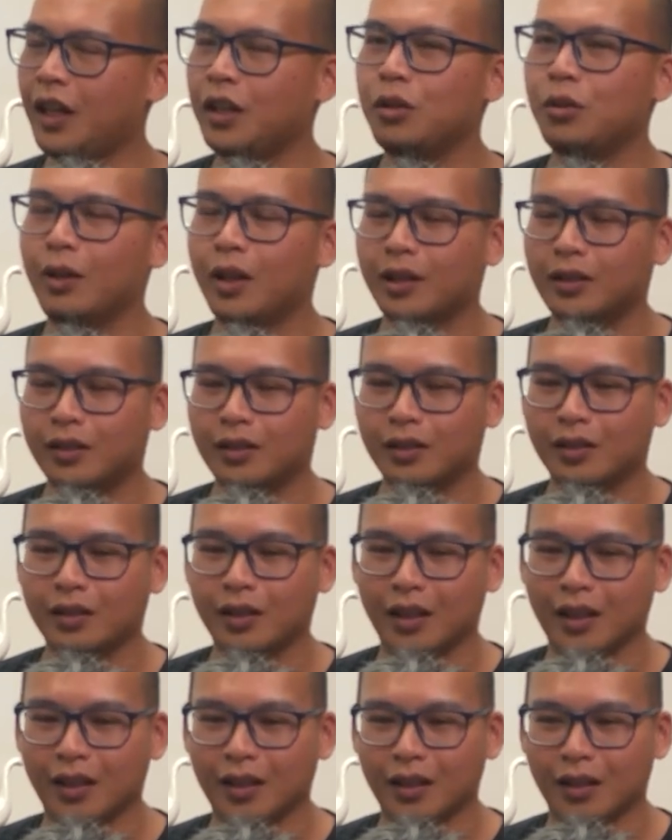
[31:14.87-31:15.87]
NUS
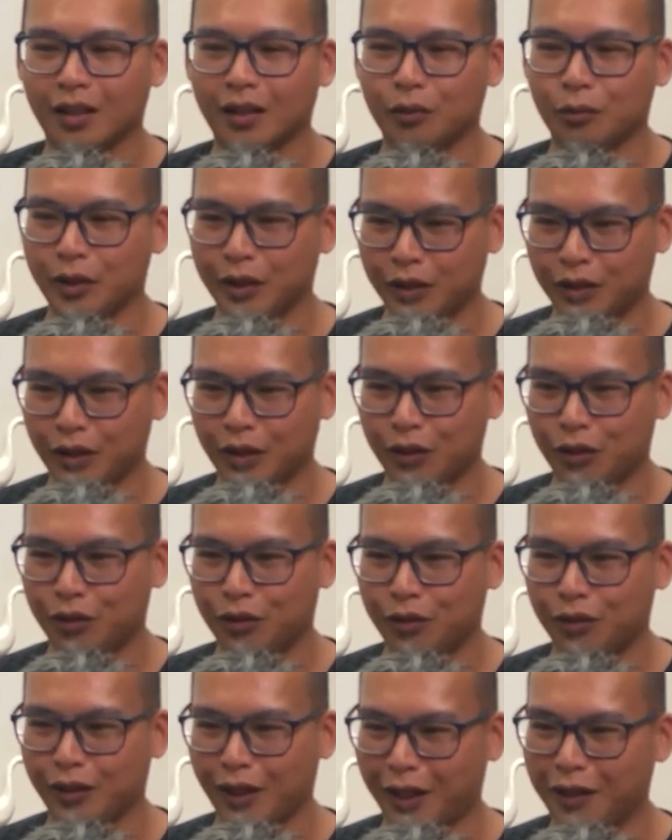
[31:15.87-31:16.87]
Research
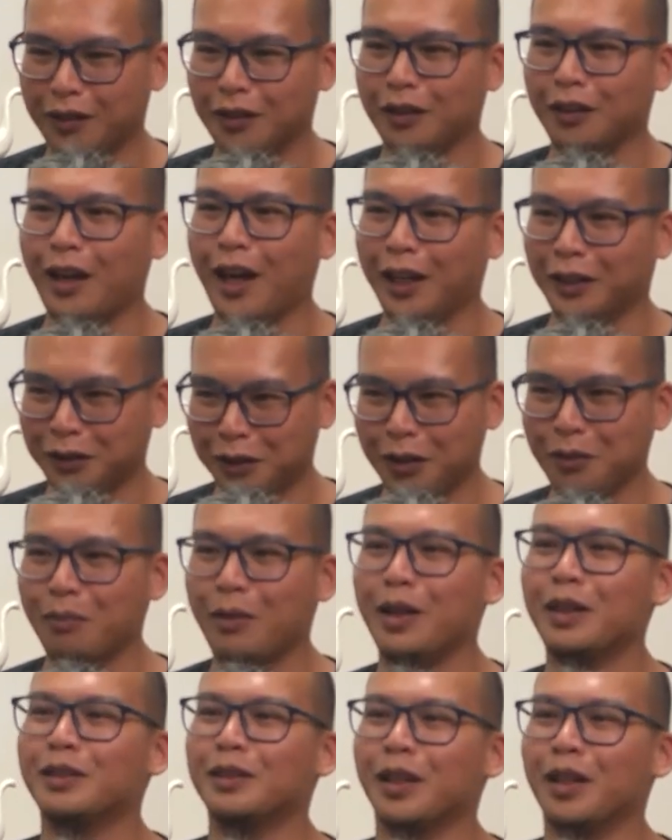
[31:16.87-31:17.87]
Center
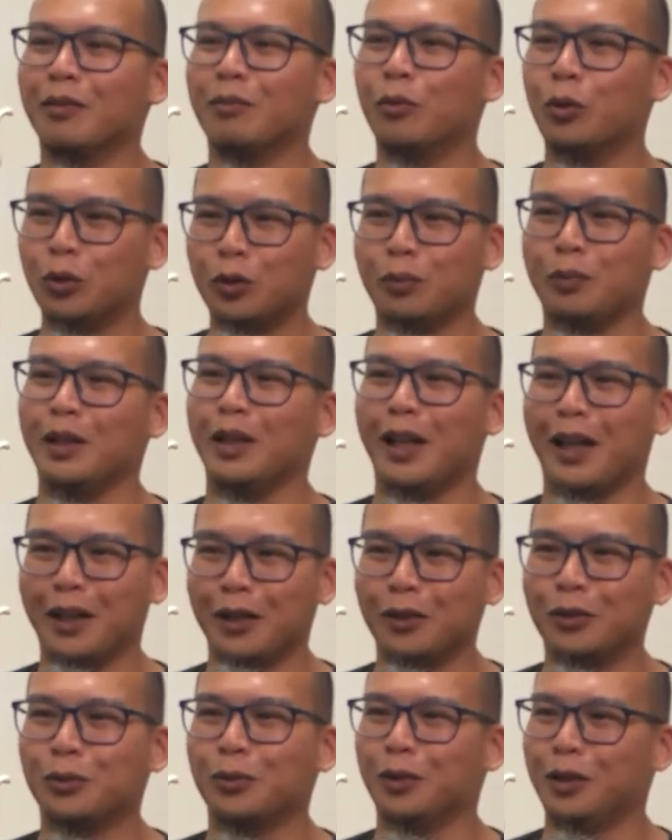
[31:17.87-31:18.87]
estimates that most
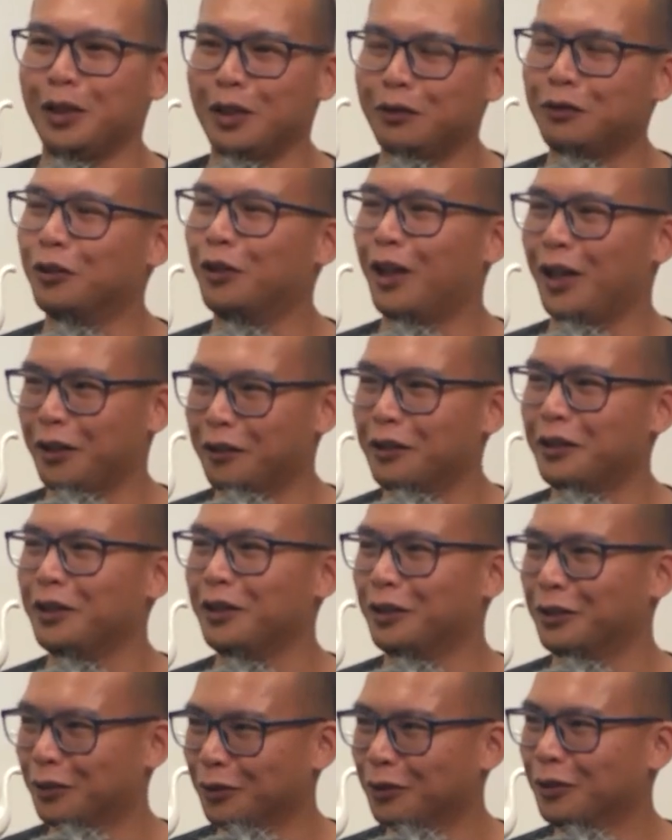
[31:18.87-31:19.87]
millennials will live to 100
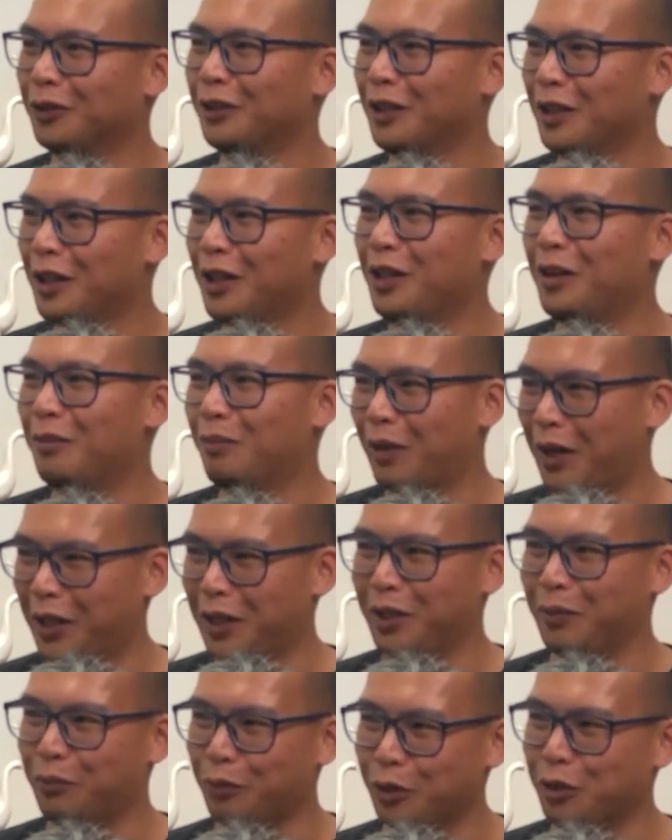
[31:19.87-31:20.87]
years old by
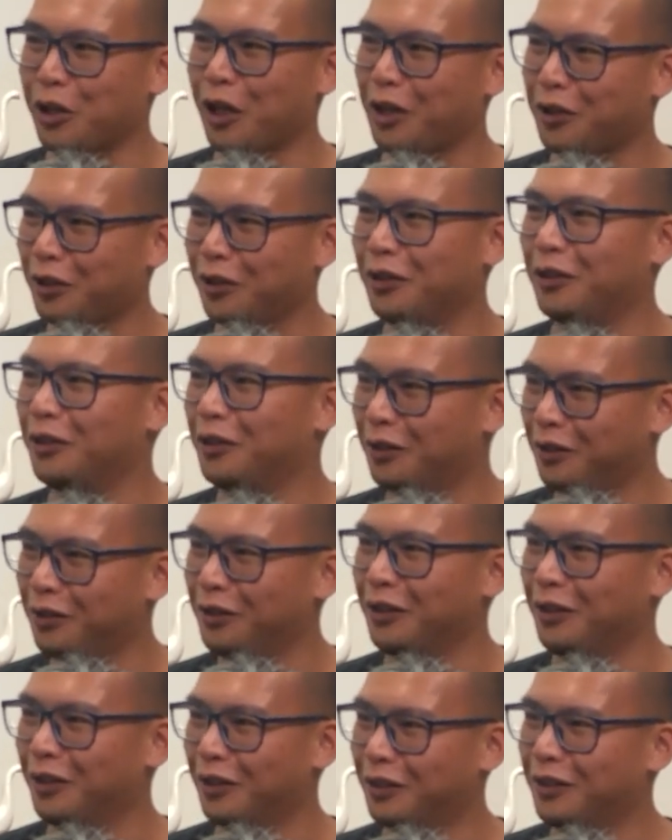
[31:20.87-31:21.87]
the projection,
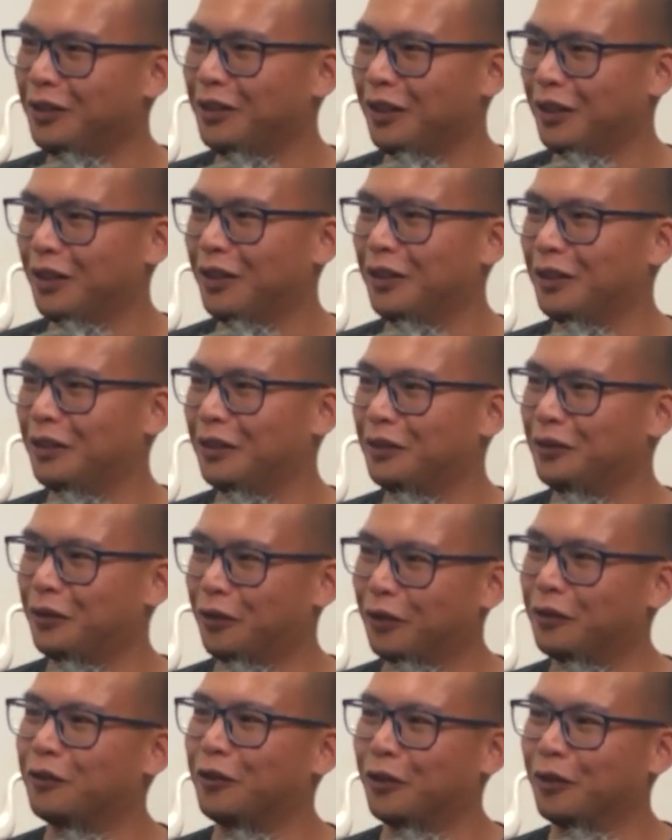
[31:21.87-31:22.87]

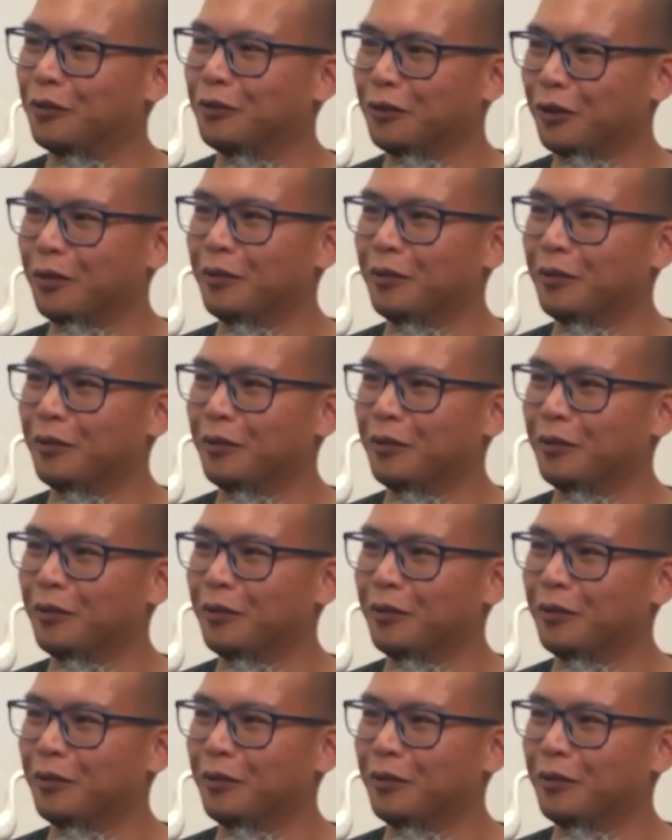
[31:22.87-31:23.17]
from